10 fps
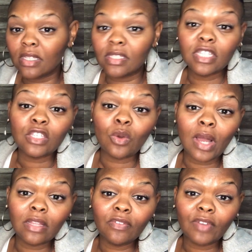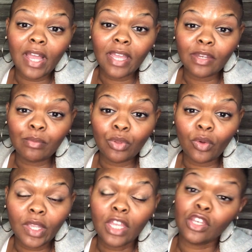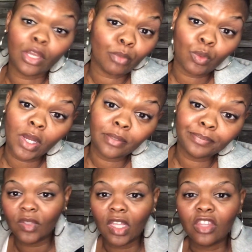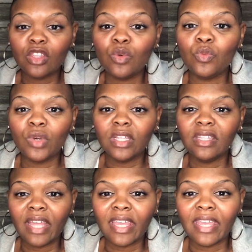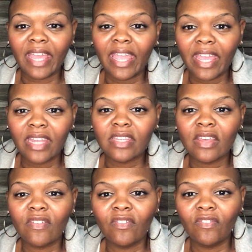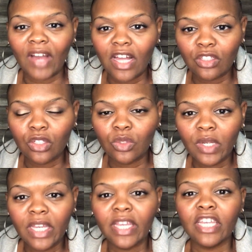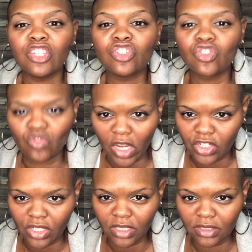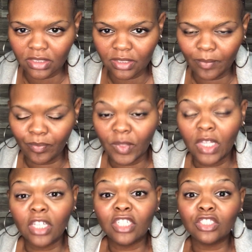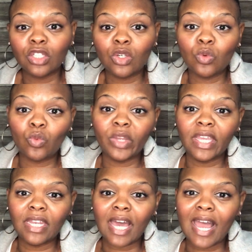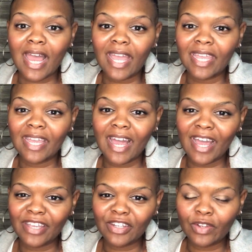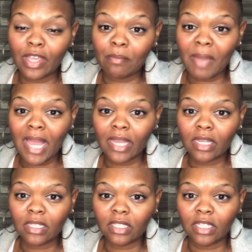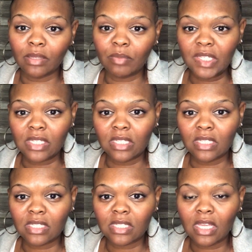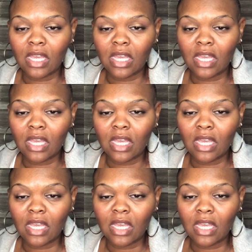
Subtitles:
Disqualified employee number 1, the one that can't follow instructions. So when I hire in my cleaning business,